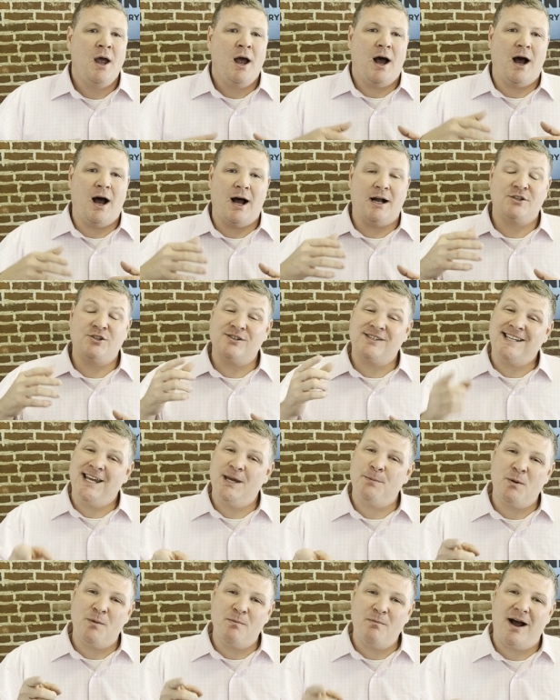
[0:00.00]
Just
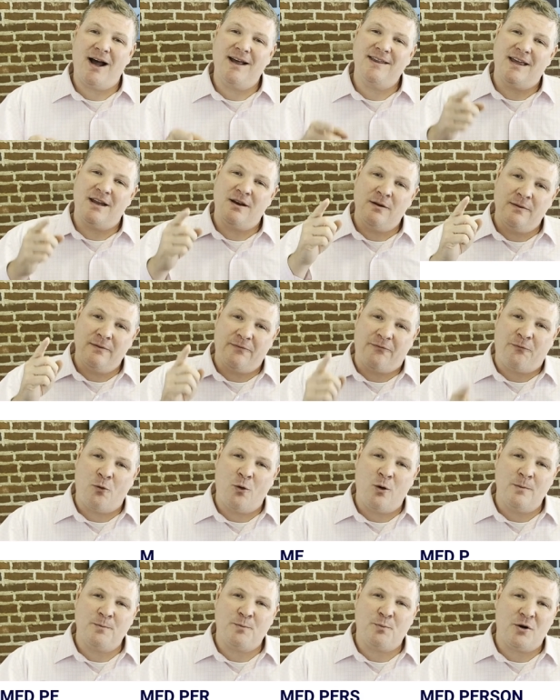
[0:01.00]
keep in mind that an
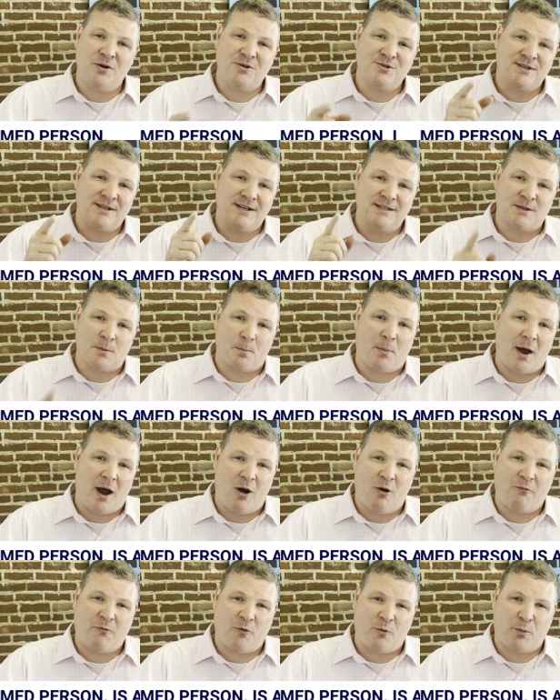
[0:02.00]
informed person is a
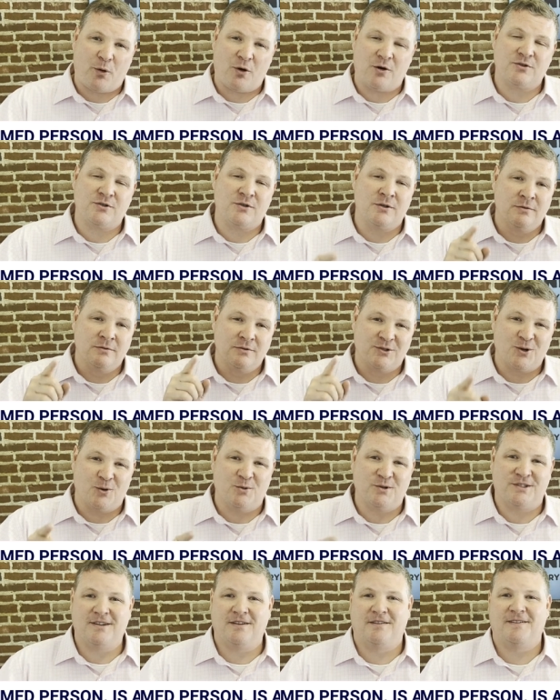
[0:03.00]
powerful person.
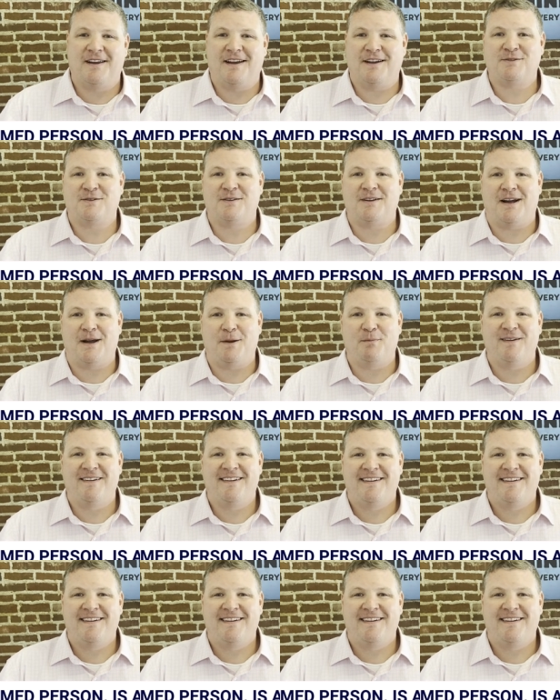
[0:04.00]
So until next time.